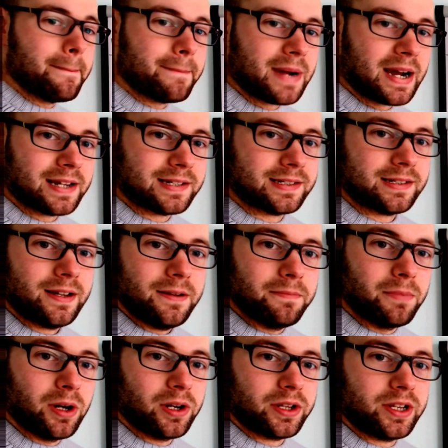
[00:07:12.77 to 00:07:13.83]
mass
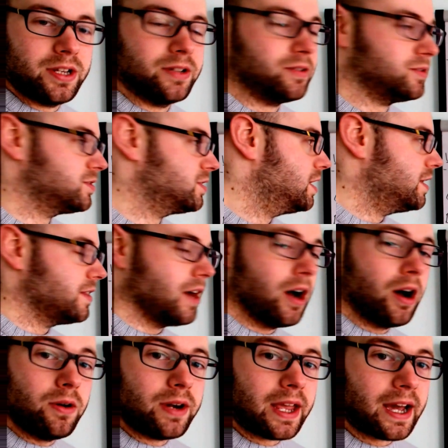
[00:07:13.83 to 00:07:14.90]
molecules that
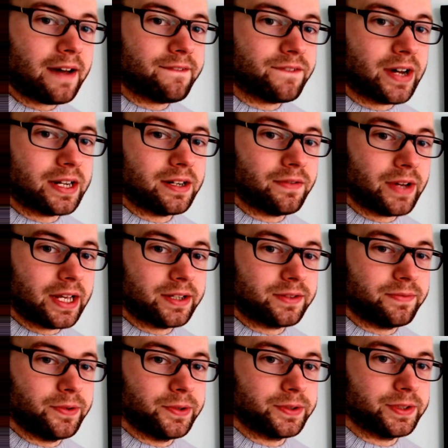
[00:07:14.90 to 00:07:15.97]
only have van der
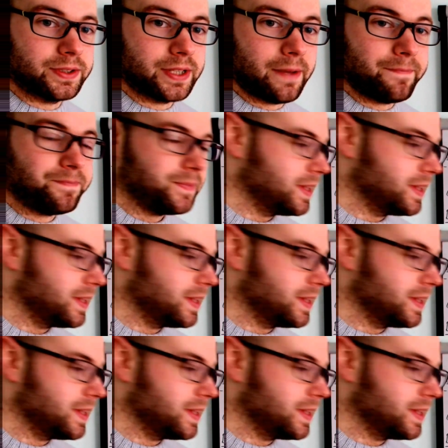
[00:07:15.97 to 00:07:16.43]
Waals forces in.